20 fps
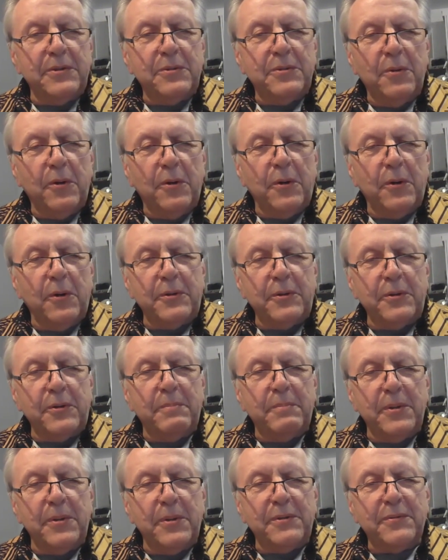to order
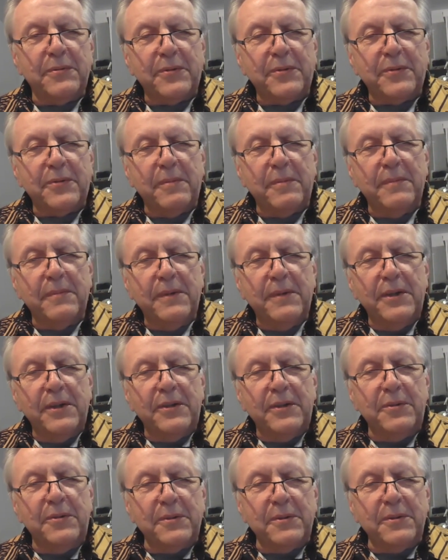books from
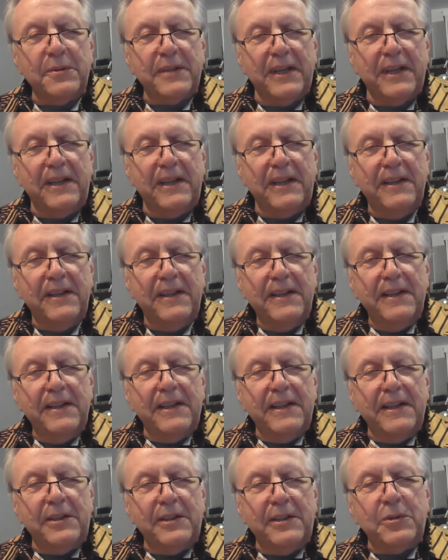USA,
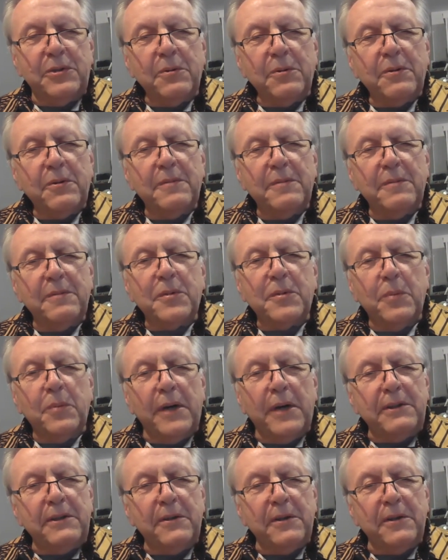and it took them
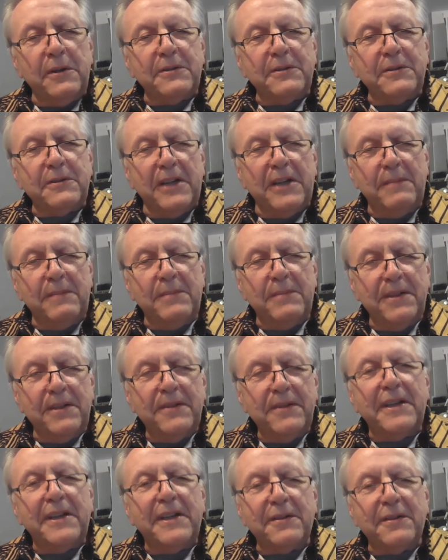quite a long time till
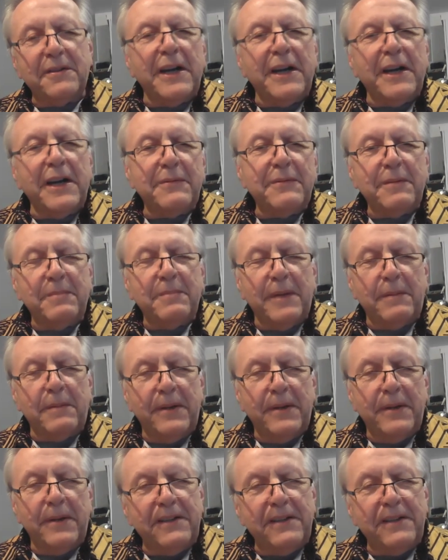they arrived at my
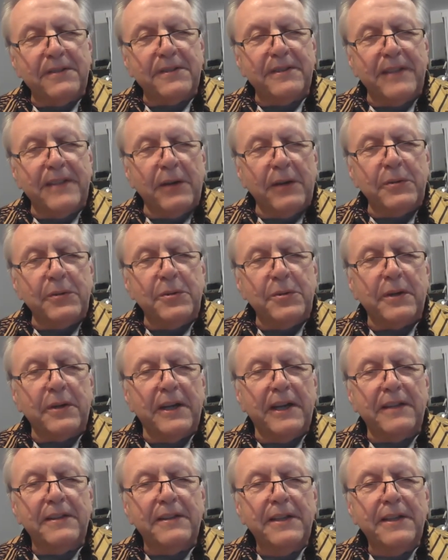place. Now you
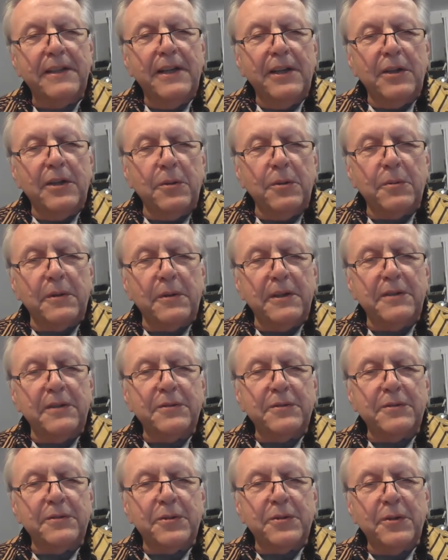can look and
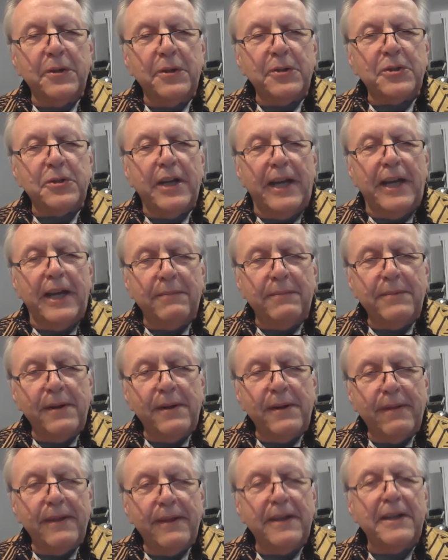research
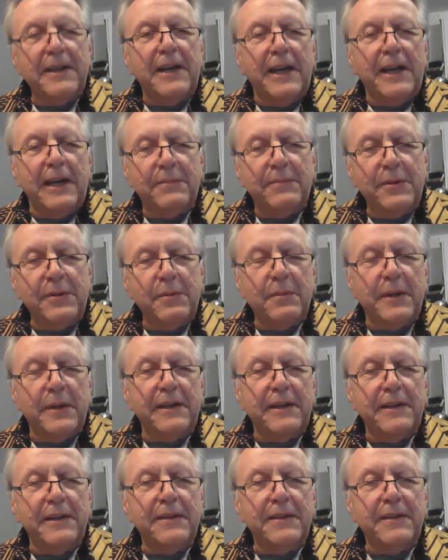everything
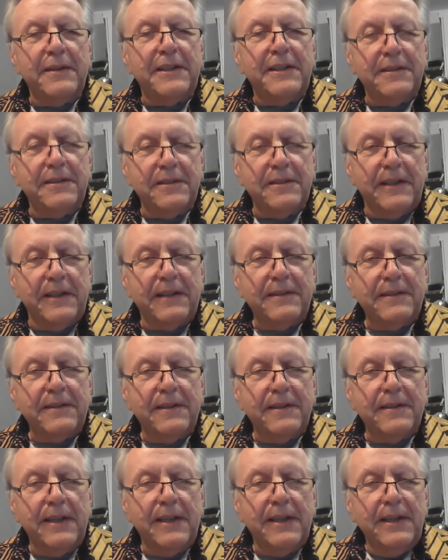everywhere in the internet.
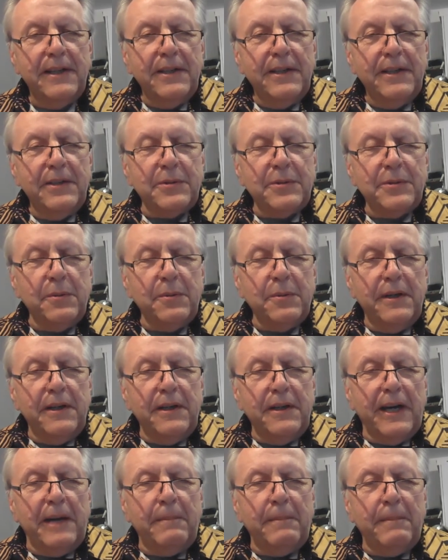And so
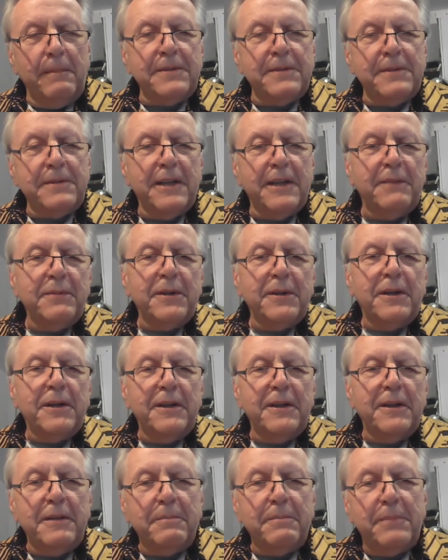I must have a
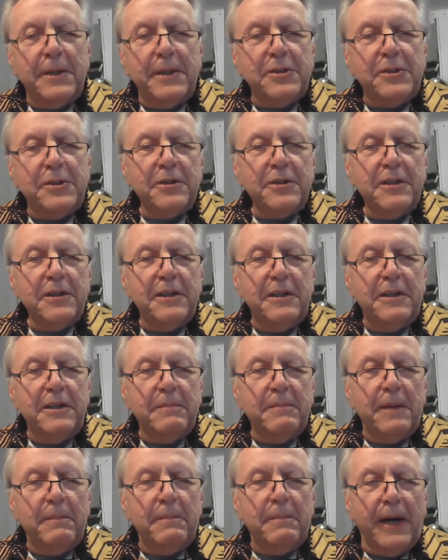clear picture in
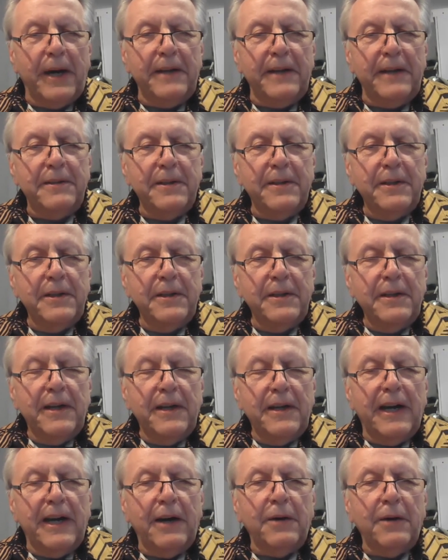my mind
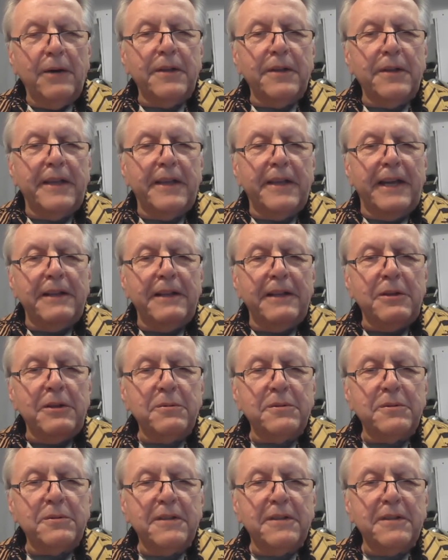how the land
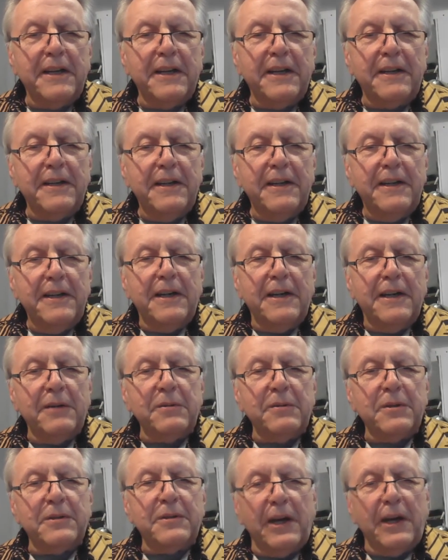looks like, how
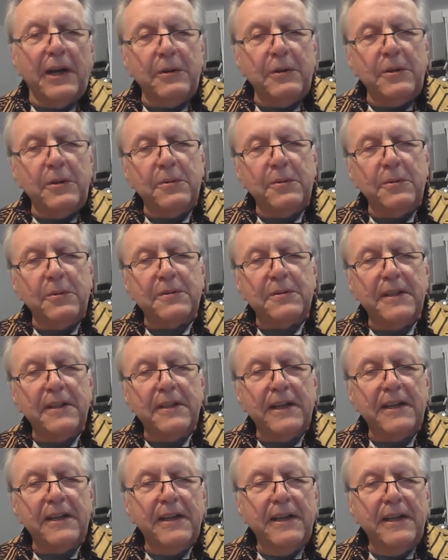the town looks
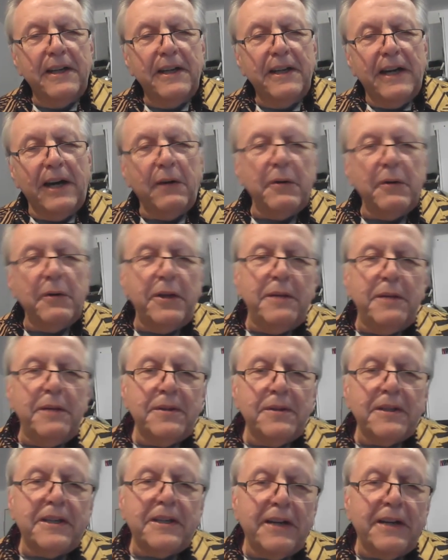like, how even
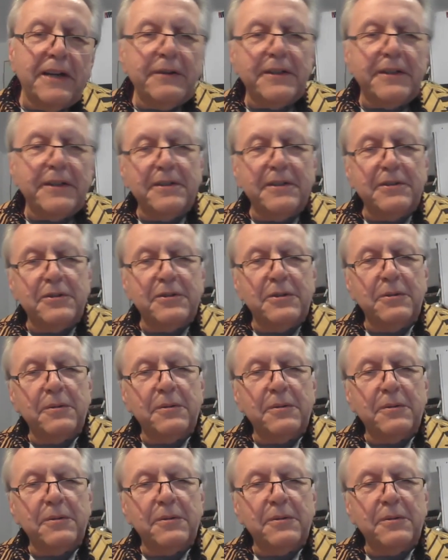the characters look